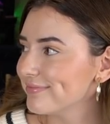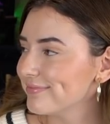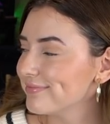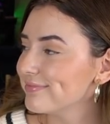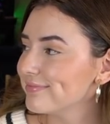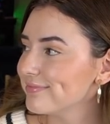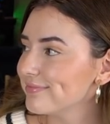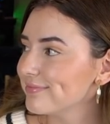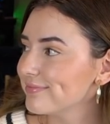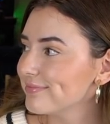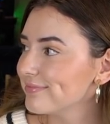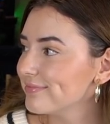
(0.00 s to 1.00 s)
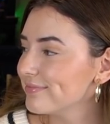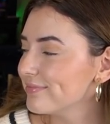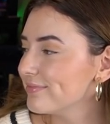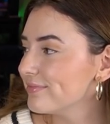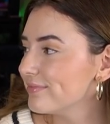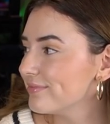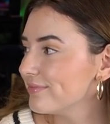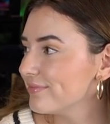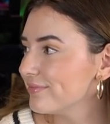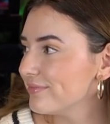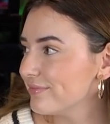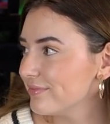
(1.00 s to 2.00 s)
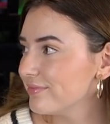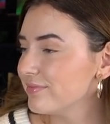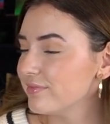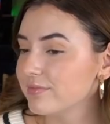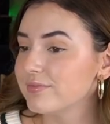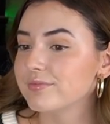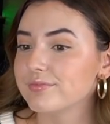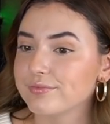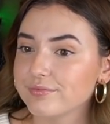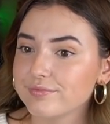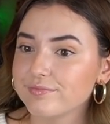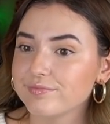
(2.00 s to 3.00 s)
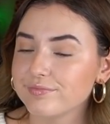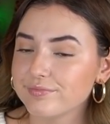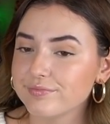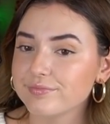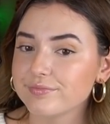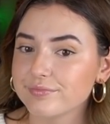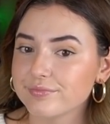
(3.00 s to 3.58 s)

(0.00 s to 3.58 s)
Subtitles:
(not speaking)